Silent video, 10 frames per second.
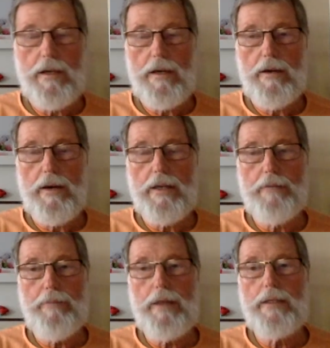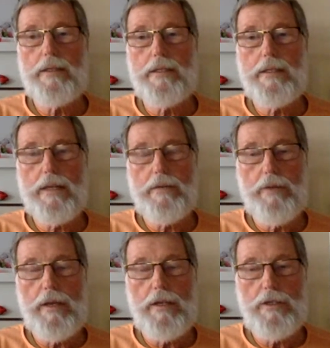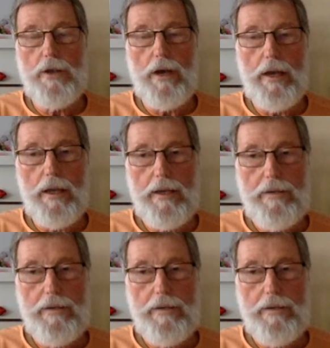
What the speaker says: great abundance that we enjoy,